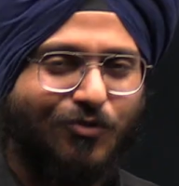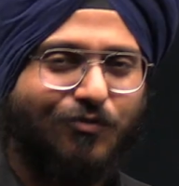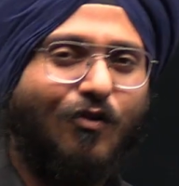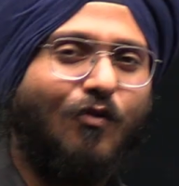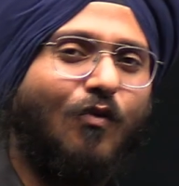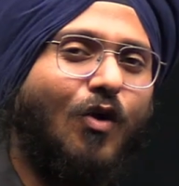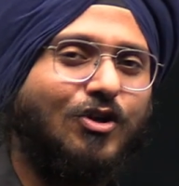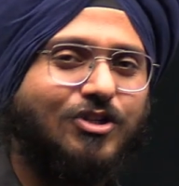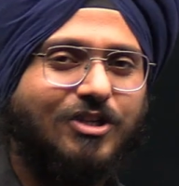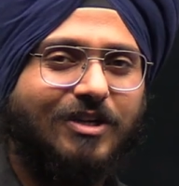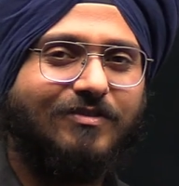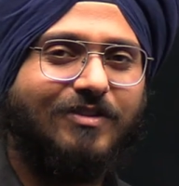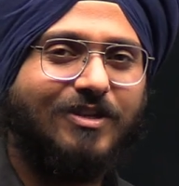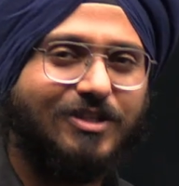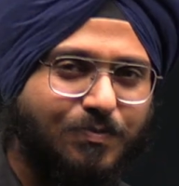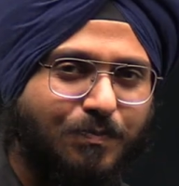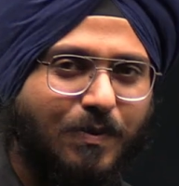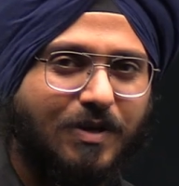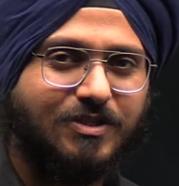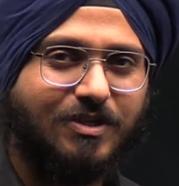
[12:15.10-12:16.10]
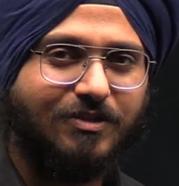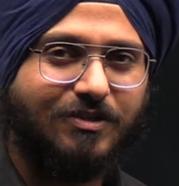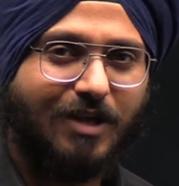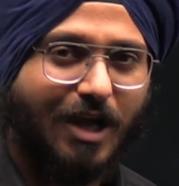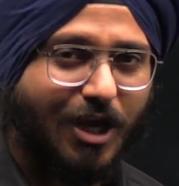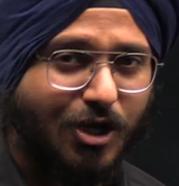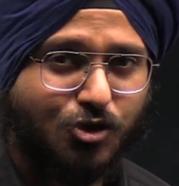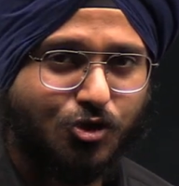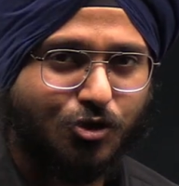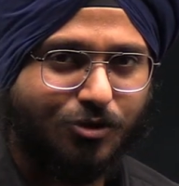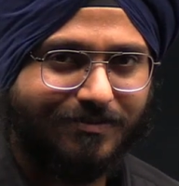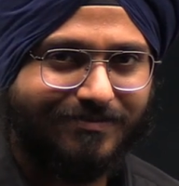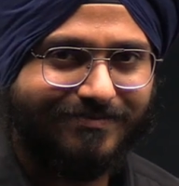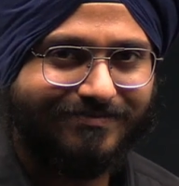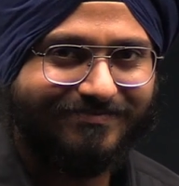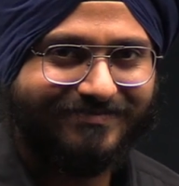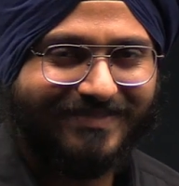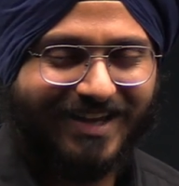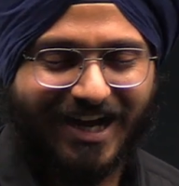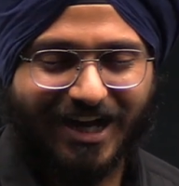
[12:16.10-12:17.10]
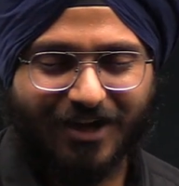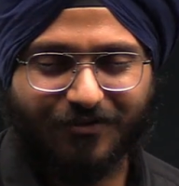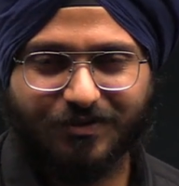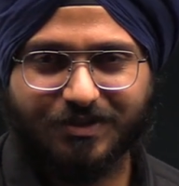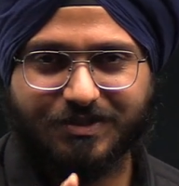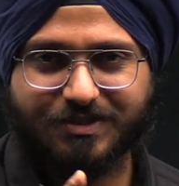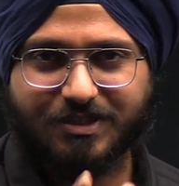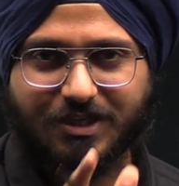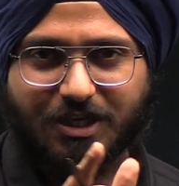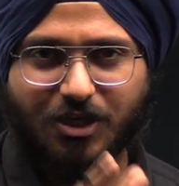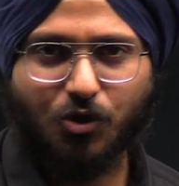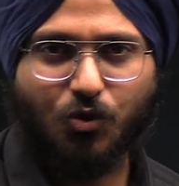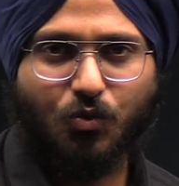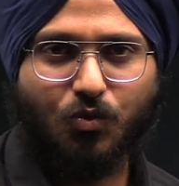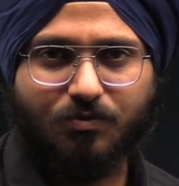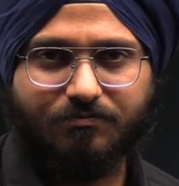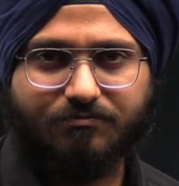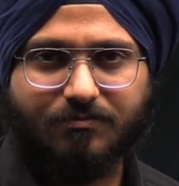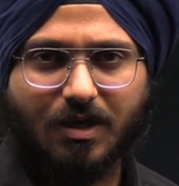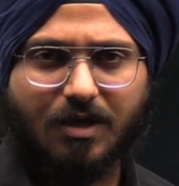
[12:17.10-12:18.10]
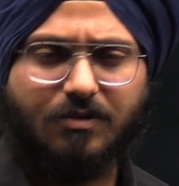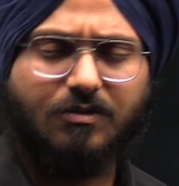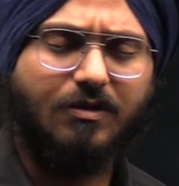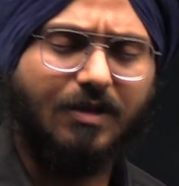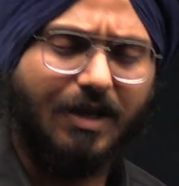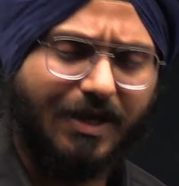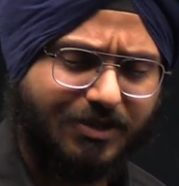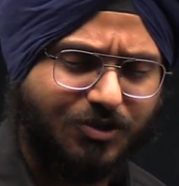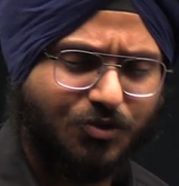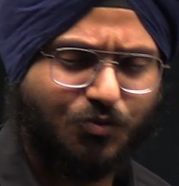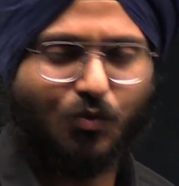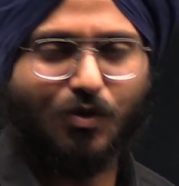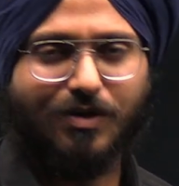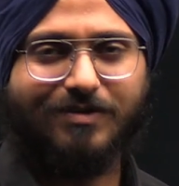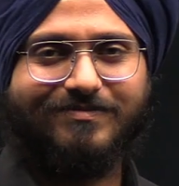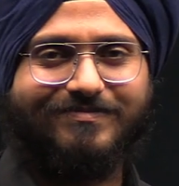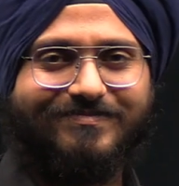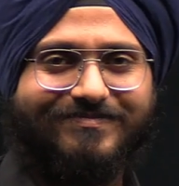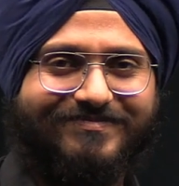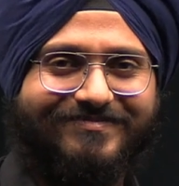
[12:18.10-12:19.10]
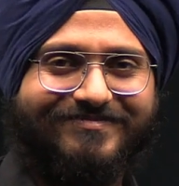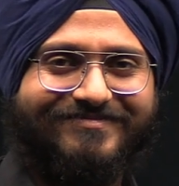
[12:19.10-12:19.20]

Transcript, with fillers: you for watching this presentation. I will see you in the next one.